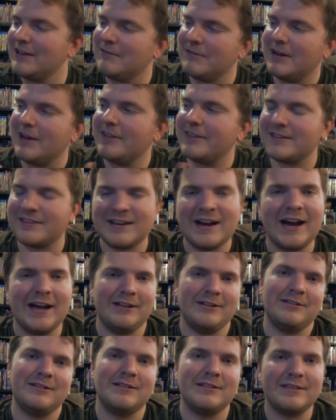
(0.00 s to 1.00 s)
the
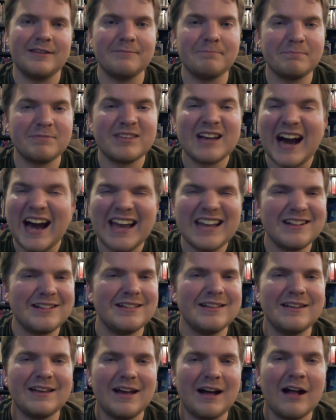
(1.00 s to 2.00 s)
title. The
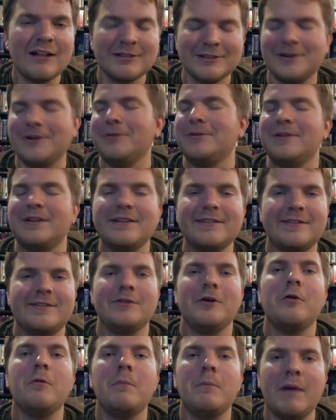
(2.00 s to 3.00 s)
title alone is
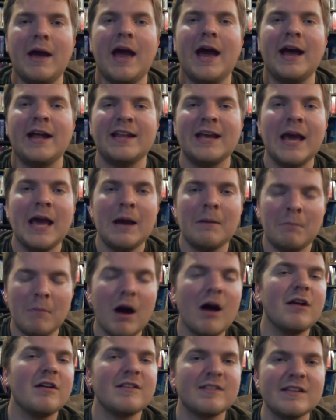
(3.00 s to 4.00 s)
so bad.
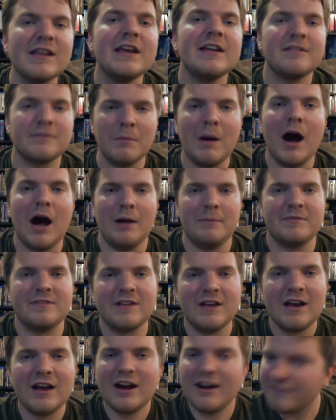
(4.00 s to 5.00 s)
Mars Needs
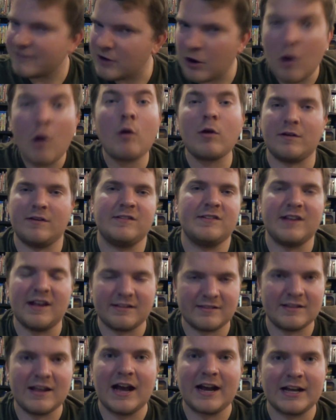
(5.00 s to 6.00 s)
Moms. Of course
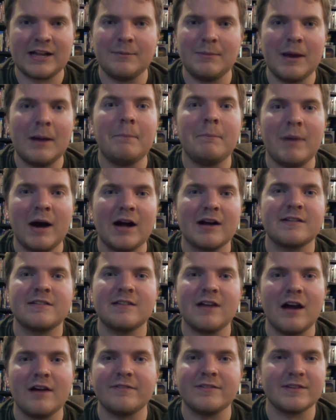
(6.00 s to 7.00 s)
that's not going to be a
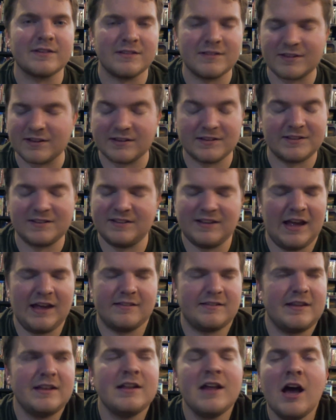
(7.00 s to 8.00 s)
box office
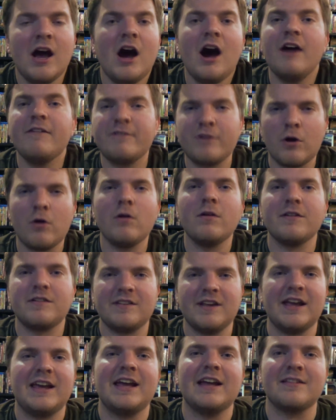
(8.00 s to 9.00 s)
success, and of
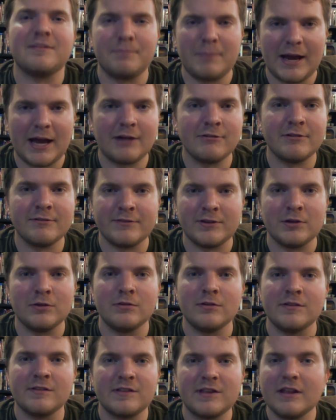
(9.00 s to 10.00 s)
course it gets bad
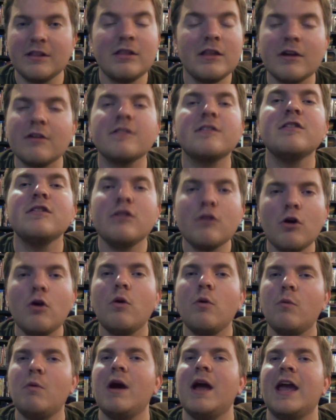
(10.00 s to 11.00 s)
reviews. There's
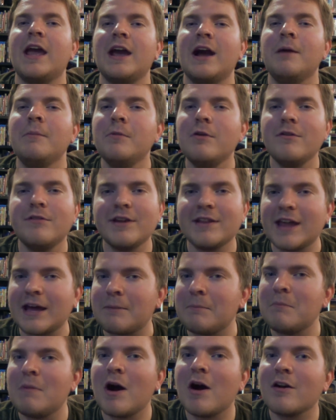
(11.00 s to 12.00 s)
no way a movie
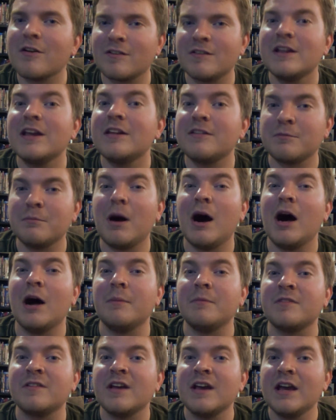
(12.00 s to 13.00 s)
like Mars Needs
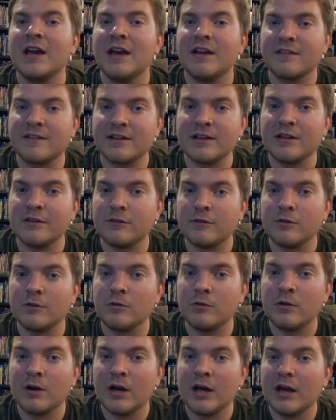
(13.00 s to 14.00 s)
Moms is going to
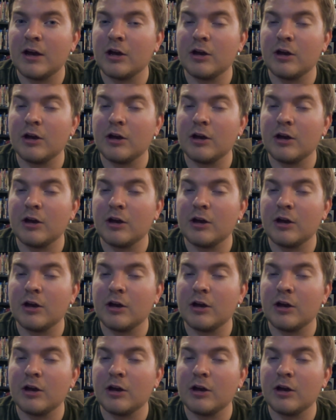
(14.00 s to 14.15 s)
do